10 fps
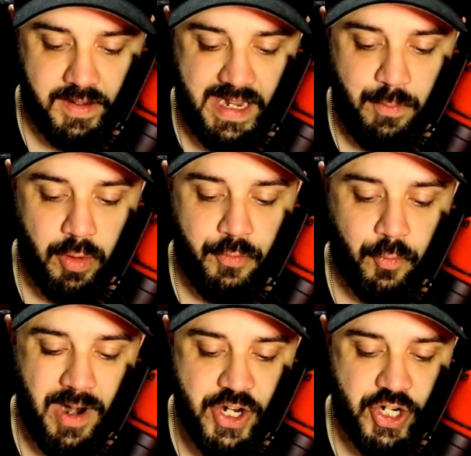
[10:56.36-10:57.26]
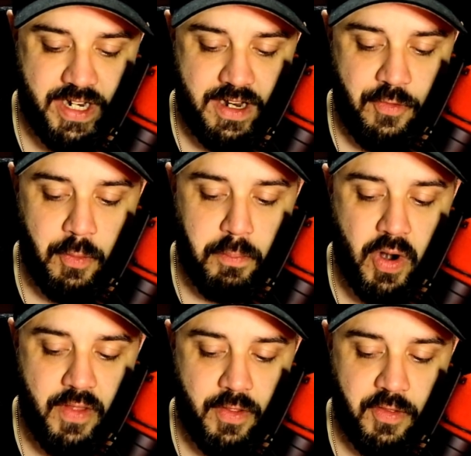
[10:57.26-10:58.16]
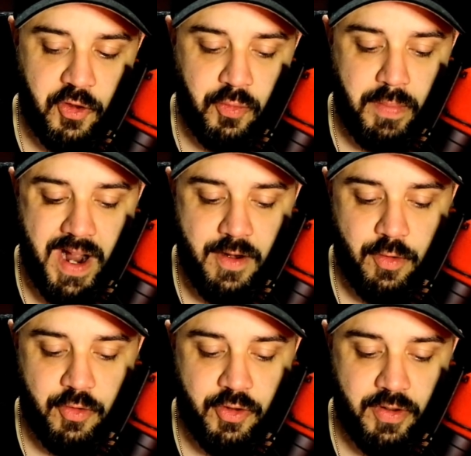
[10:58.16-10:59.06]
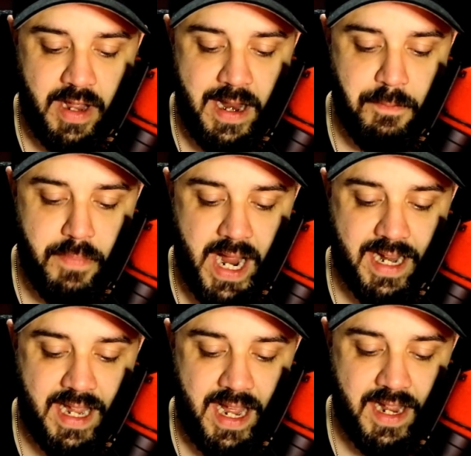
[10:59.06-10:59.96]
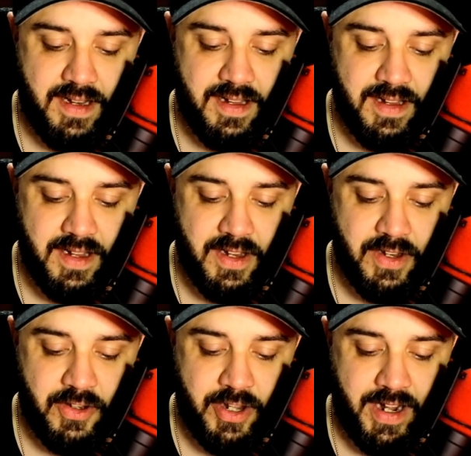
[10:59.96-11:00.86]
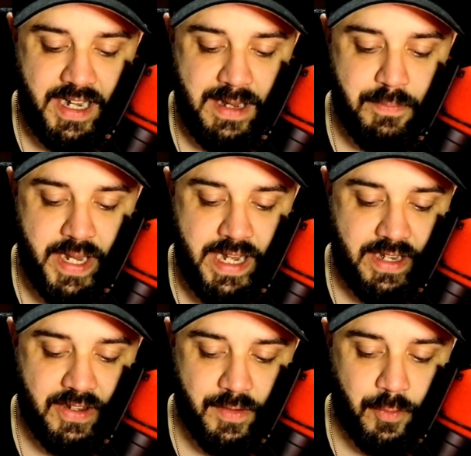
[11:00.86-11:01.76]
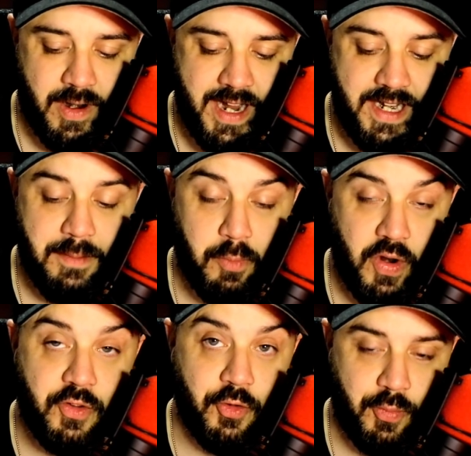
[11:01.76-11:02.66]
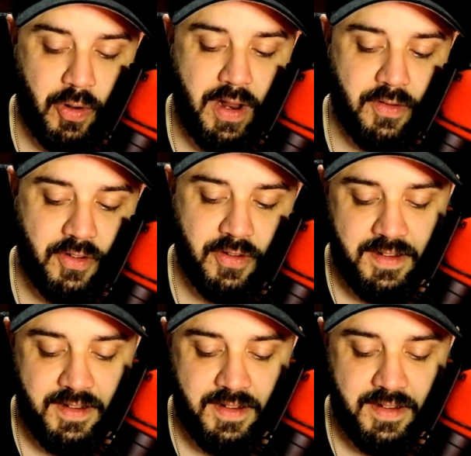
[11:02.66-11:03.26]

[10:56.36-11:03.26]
Keep refreshing the breath of the spiders and backhand Tiny Pete for hating Brussels sprouts.